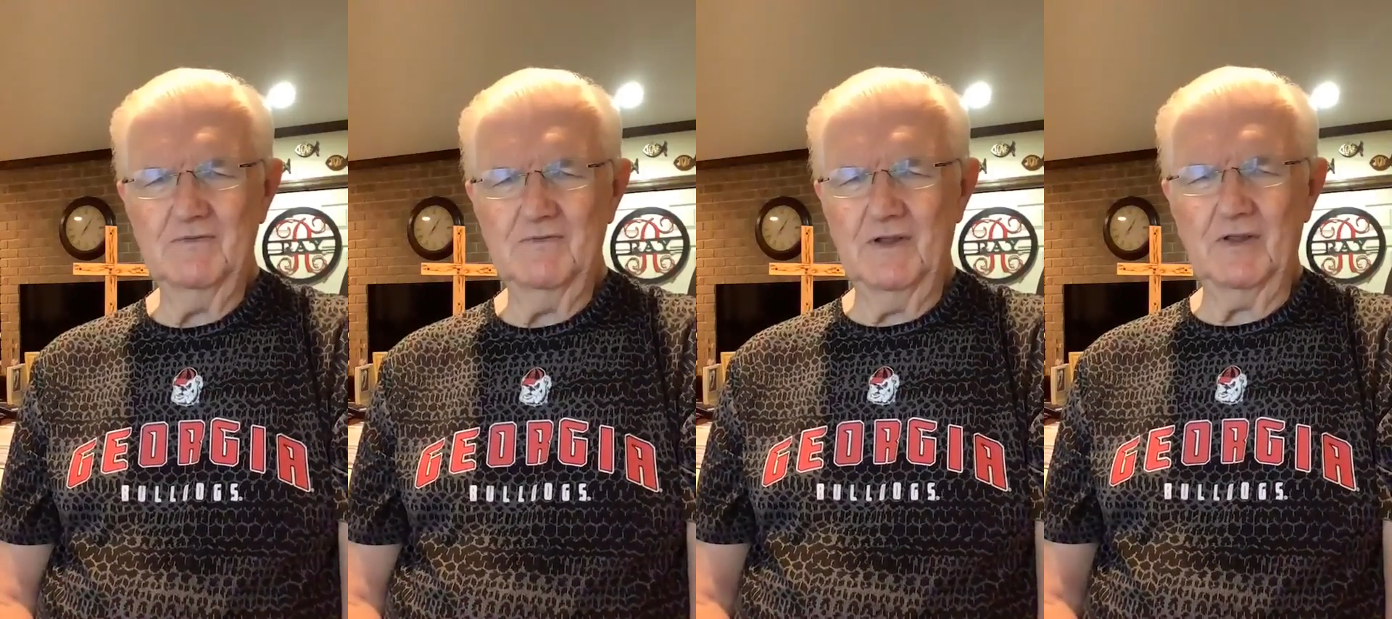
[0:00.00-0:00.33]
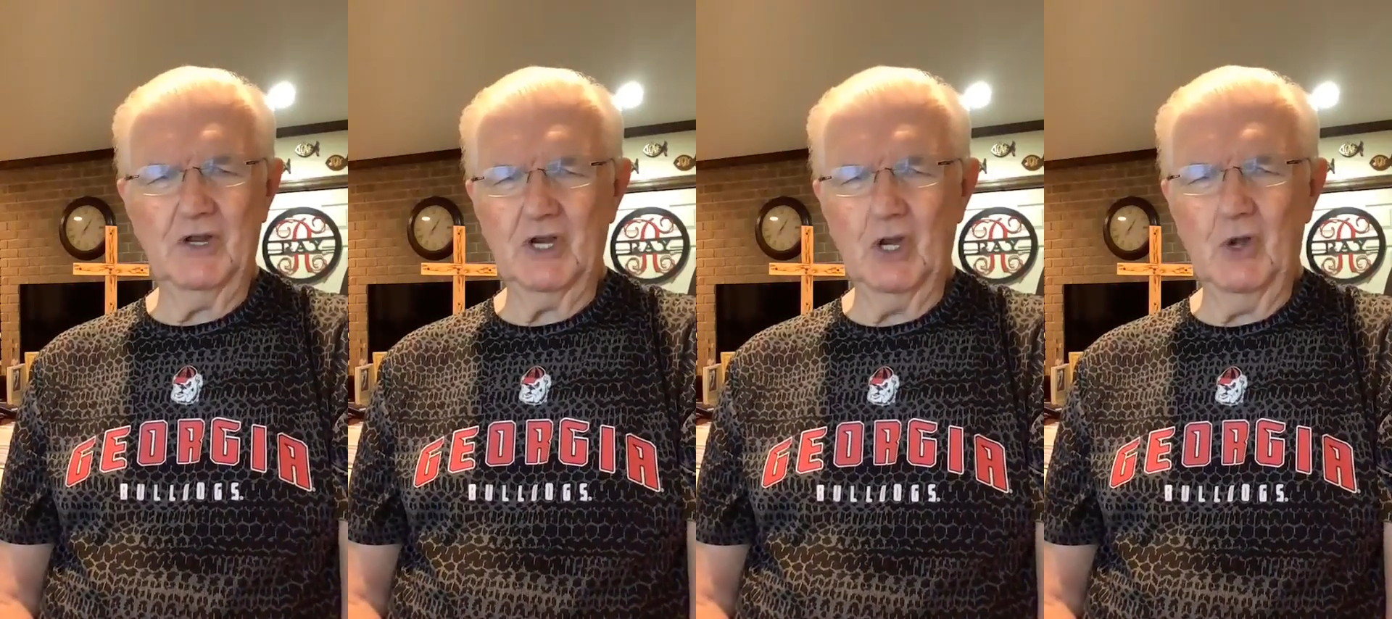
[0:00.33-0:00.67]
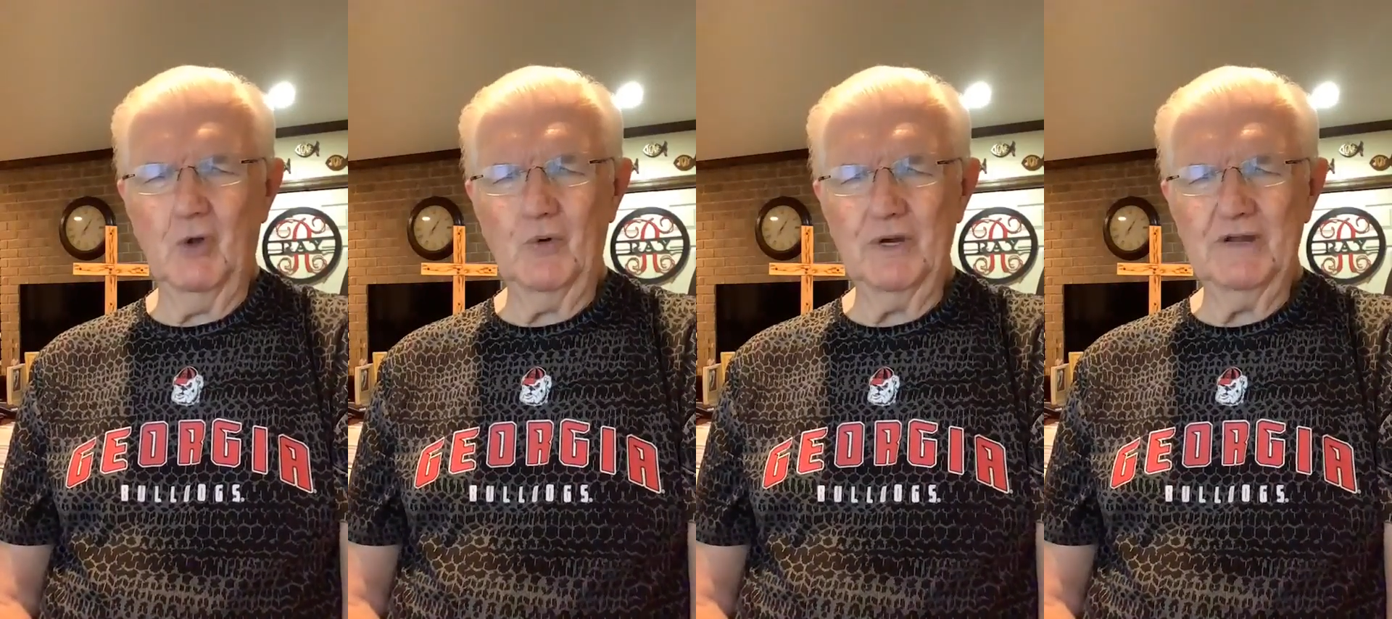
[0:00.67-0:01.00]
for the
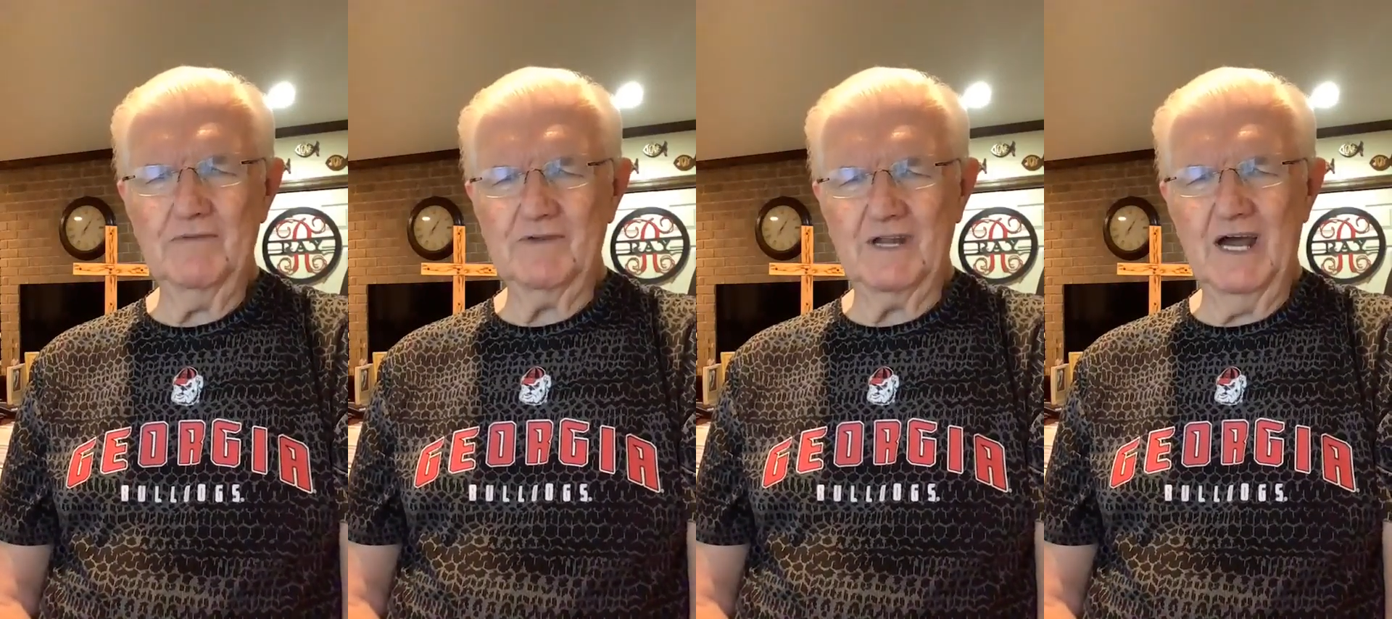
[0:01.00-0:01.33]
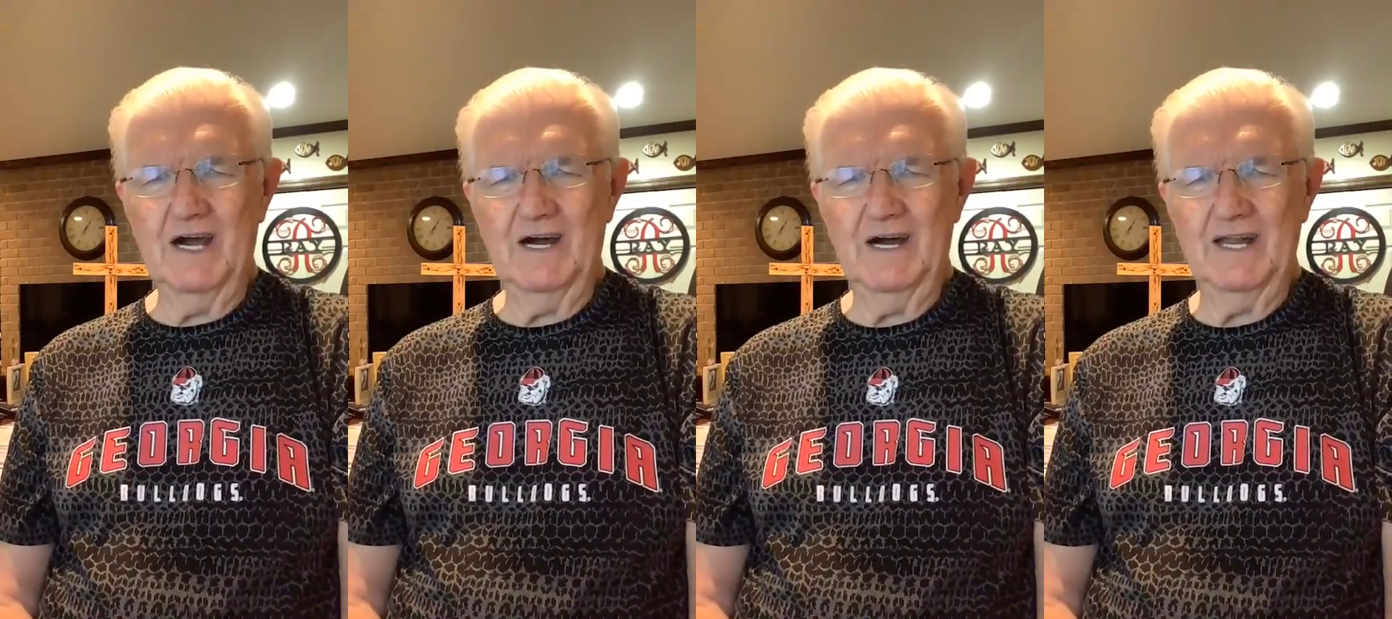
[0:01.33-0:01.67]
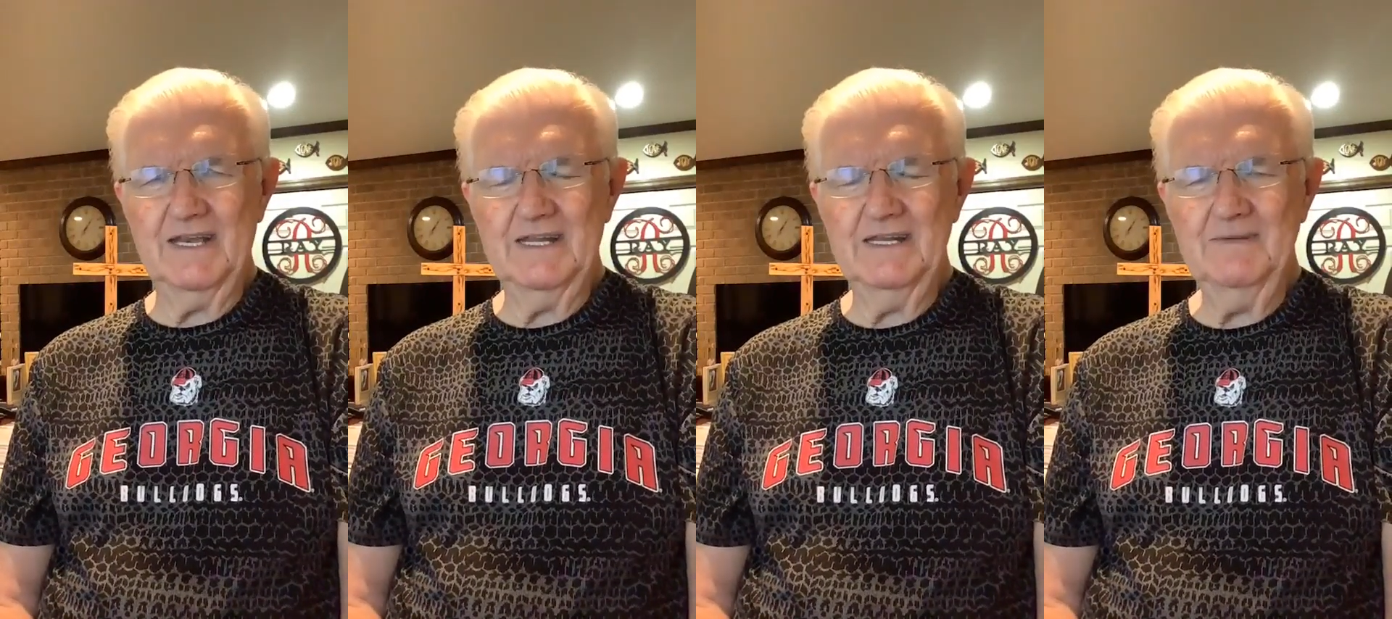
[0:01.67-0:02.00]
glory of God.